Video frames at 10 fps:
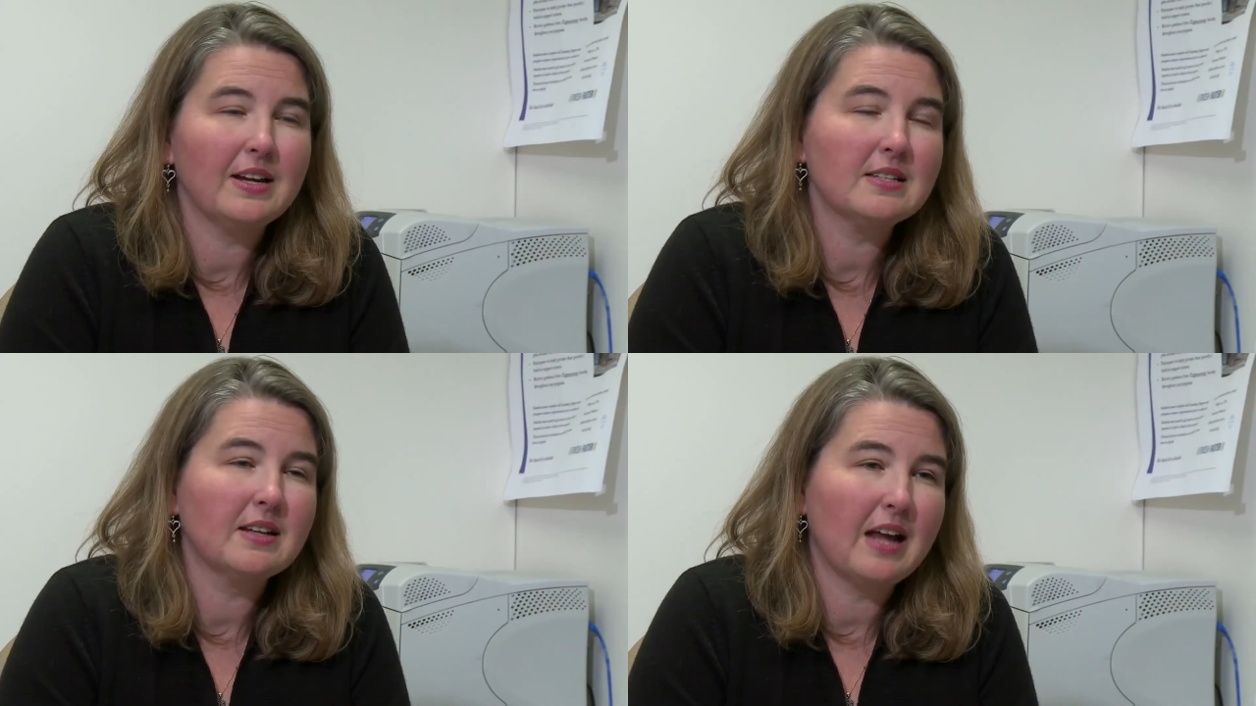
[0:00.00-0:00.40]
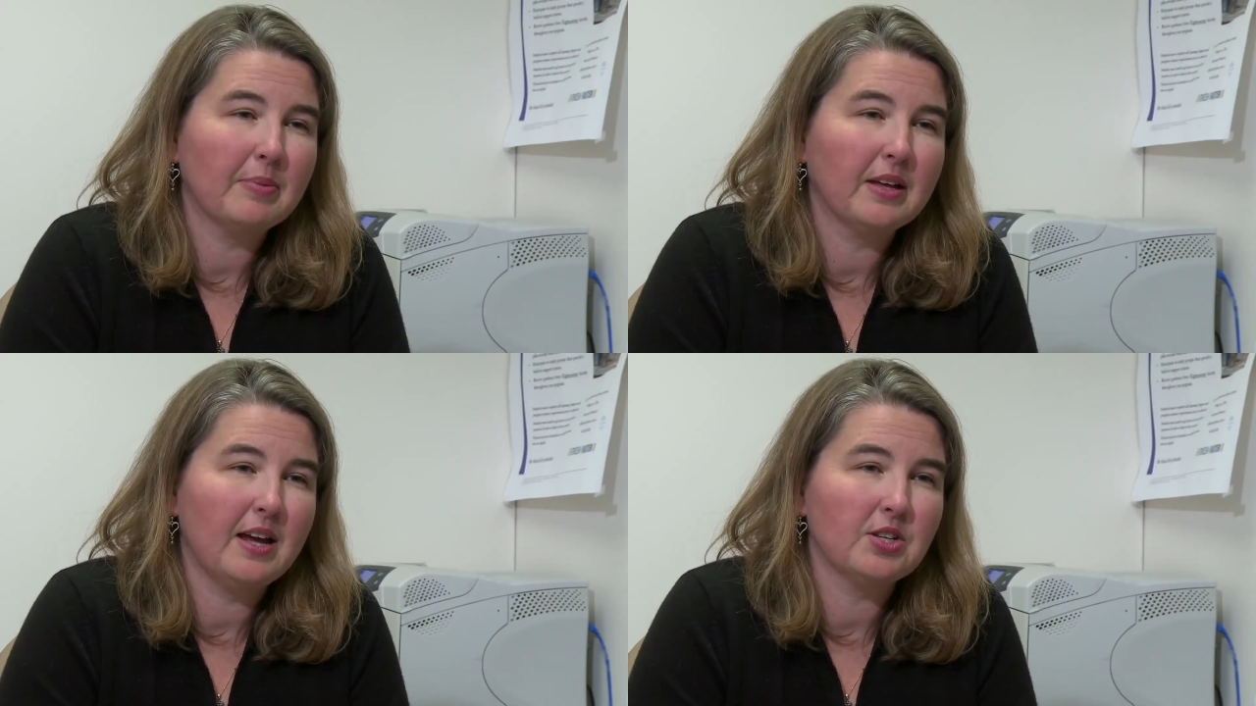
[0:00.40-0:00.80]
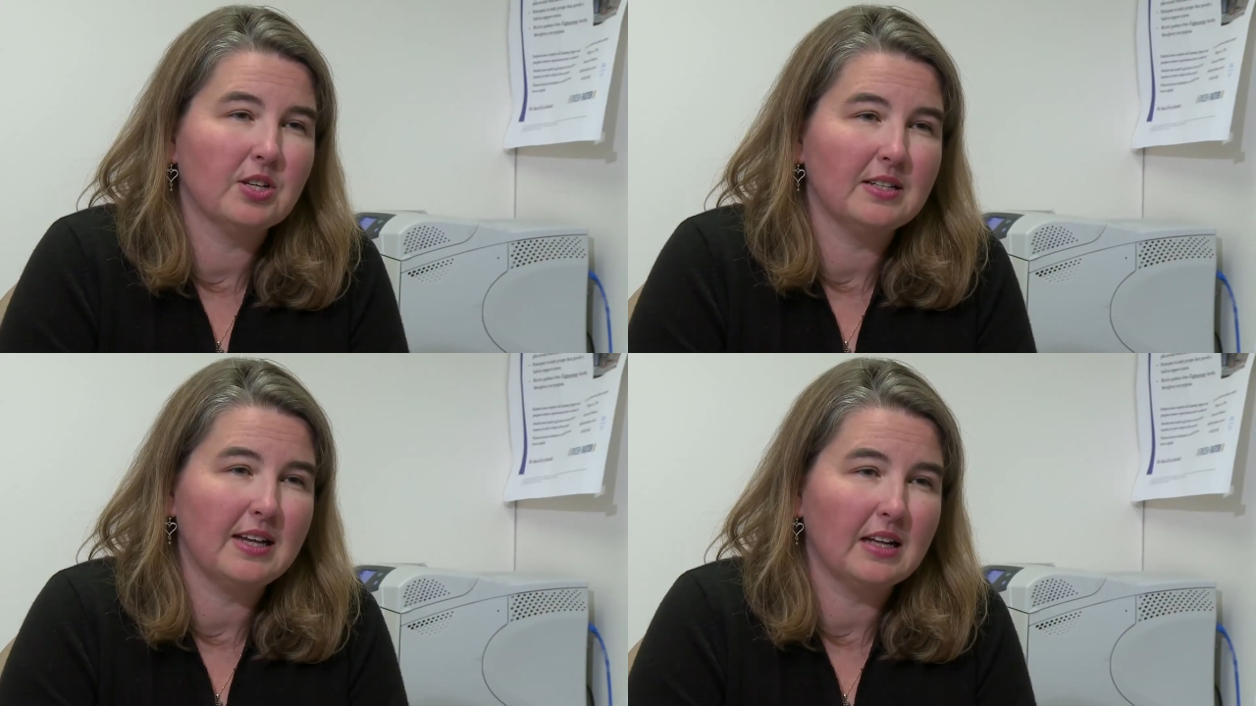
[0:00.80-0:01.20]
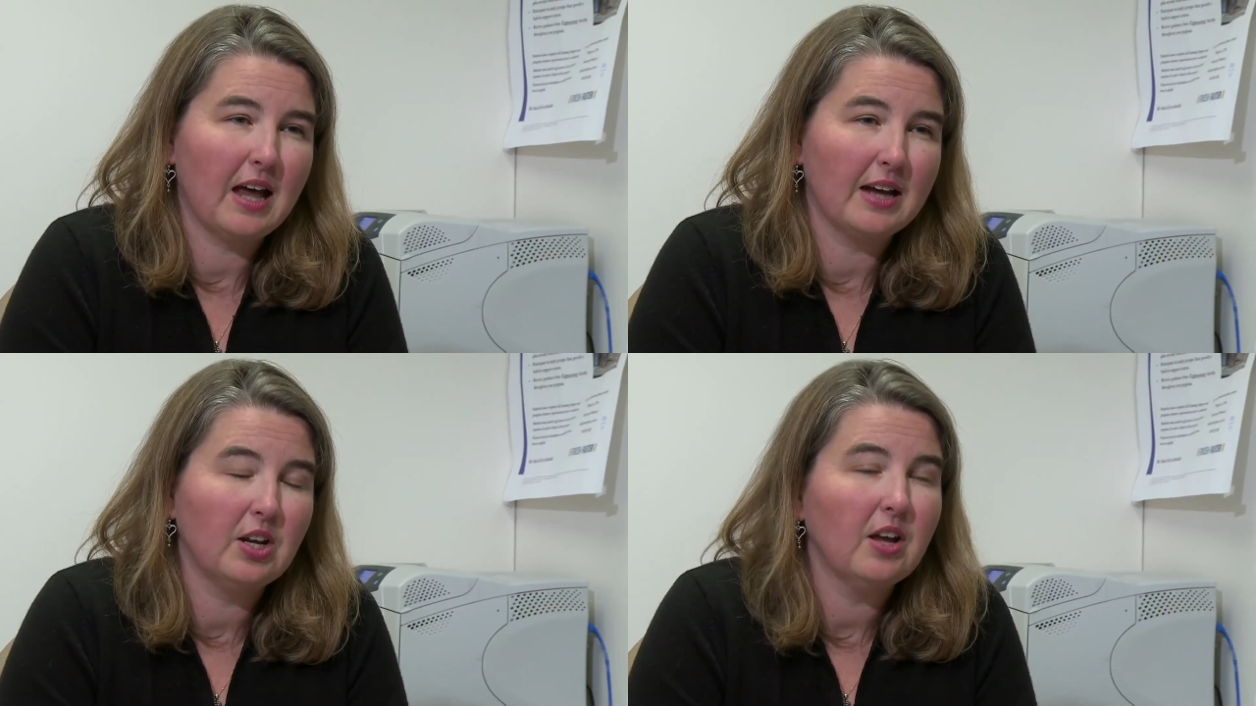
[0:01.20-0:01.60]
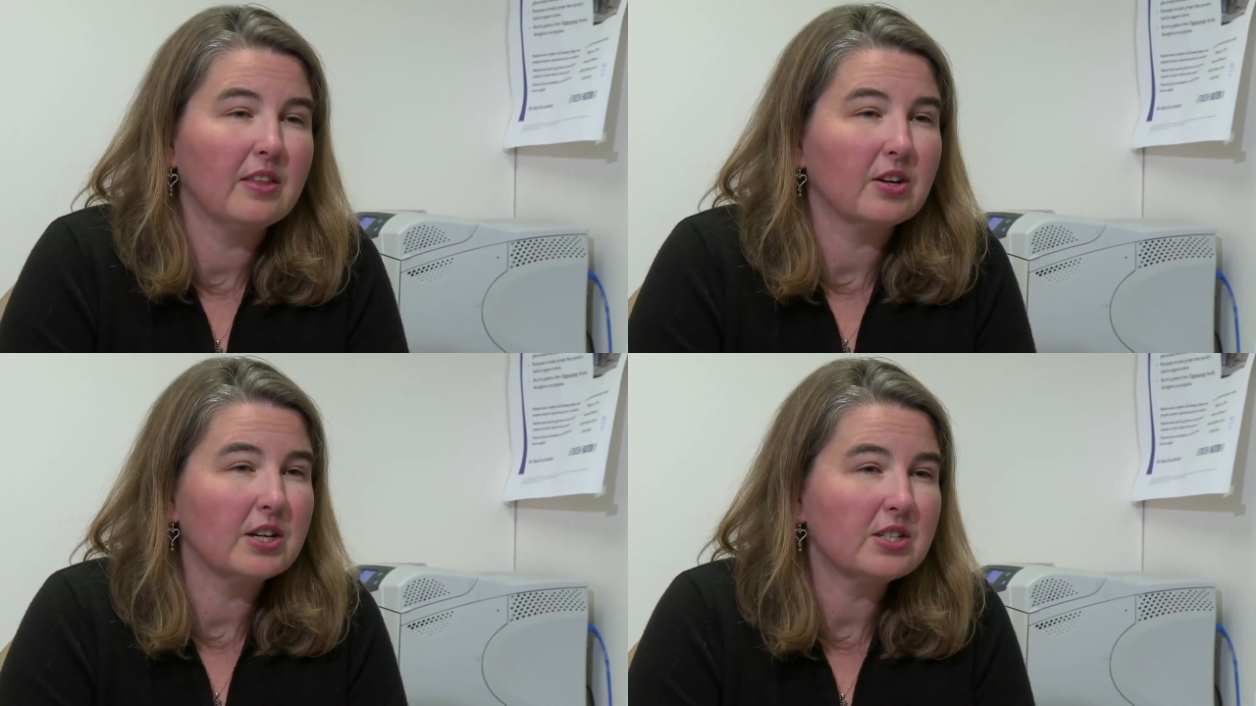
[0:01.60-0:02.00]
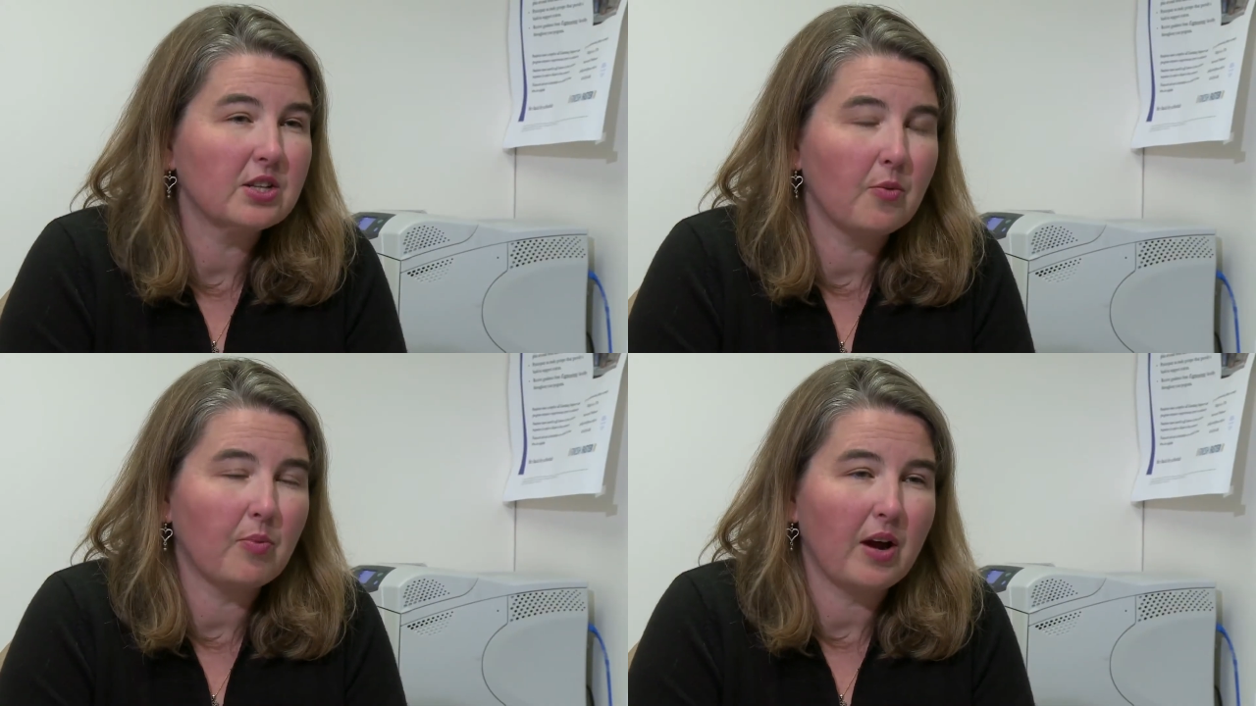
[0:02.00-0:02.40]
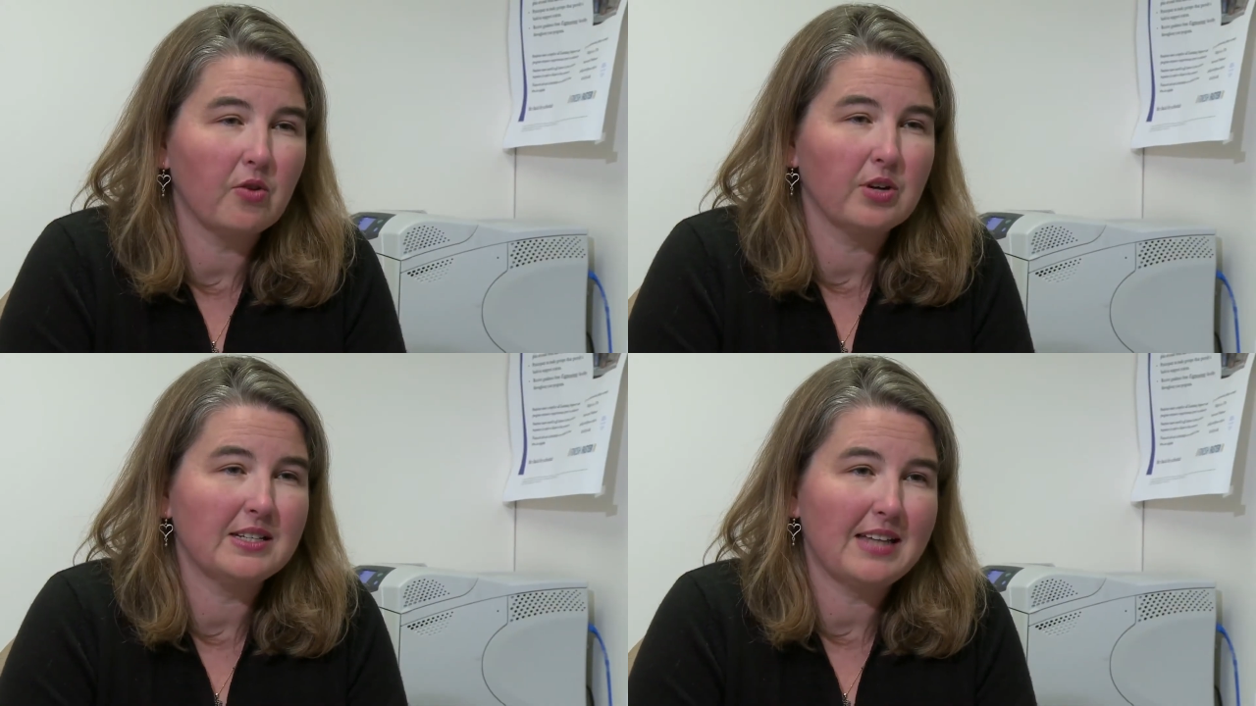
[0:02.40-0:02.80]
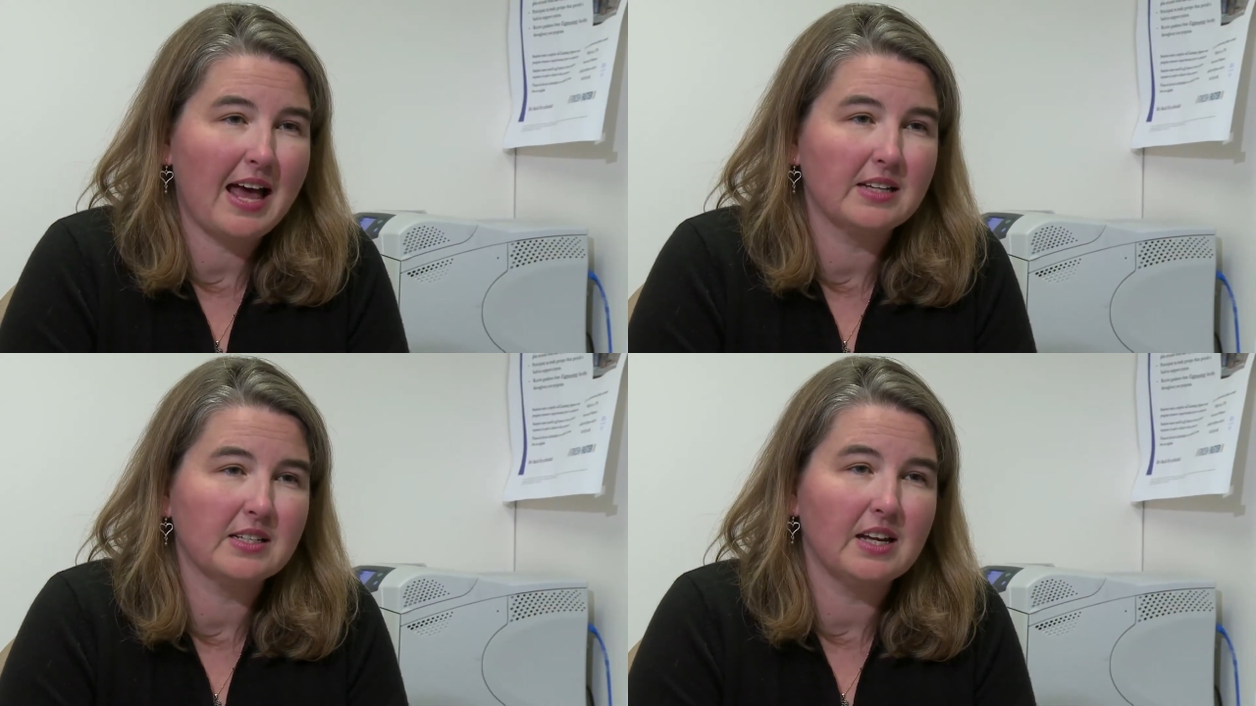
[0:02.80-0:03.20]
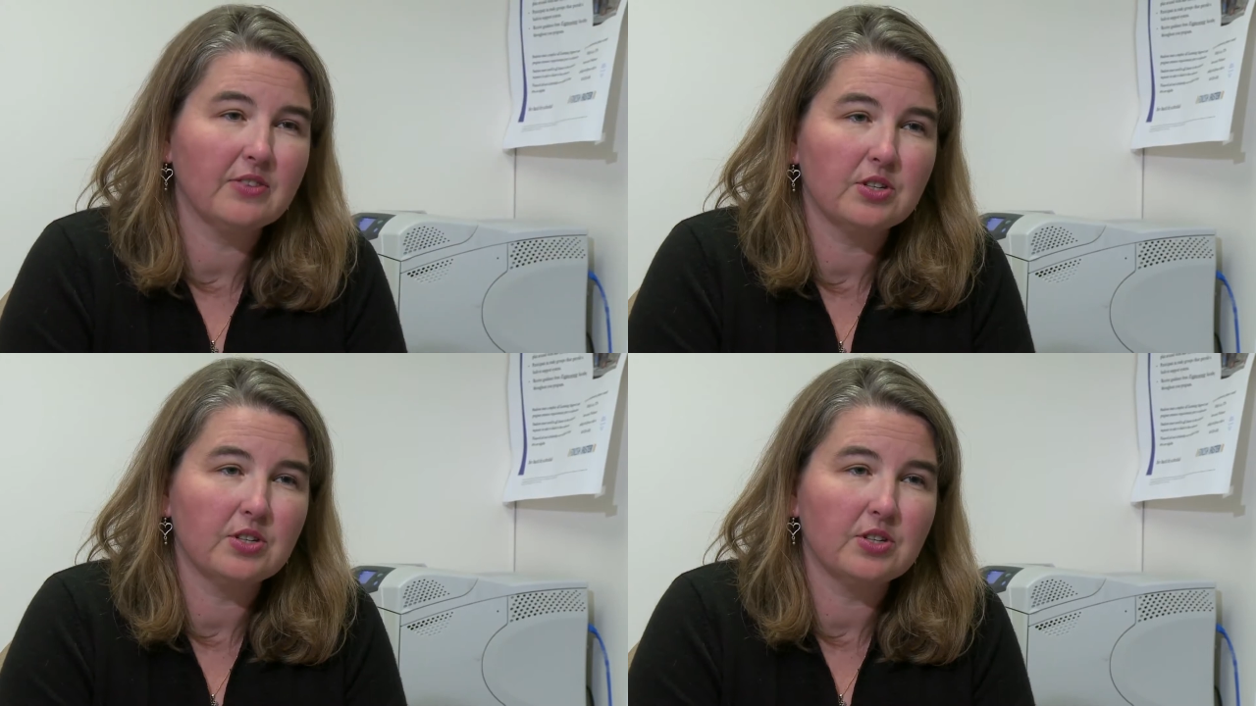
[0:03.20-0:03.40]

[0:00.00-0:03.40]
is an application deadline, there is no priority status given